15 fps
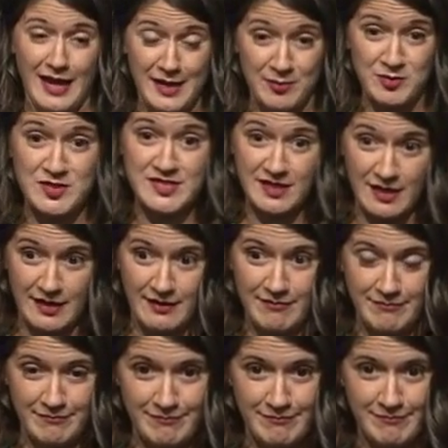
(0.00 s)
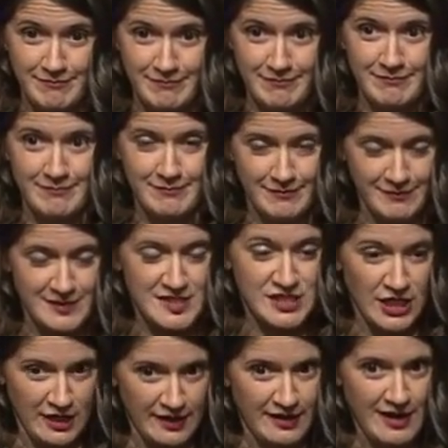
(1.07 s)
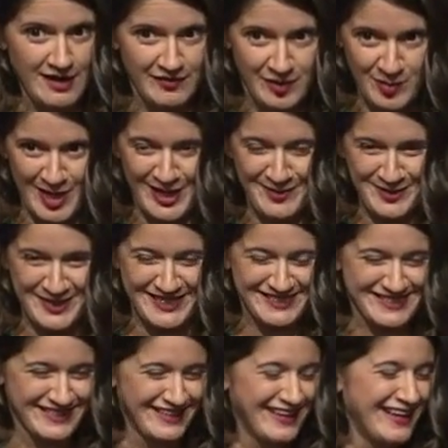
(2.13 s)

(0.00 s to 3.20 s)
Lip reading: am done having babies.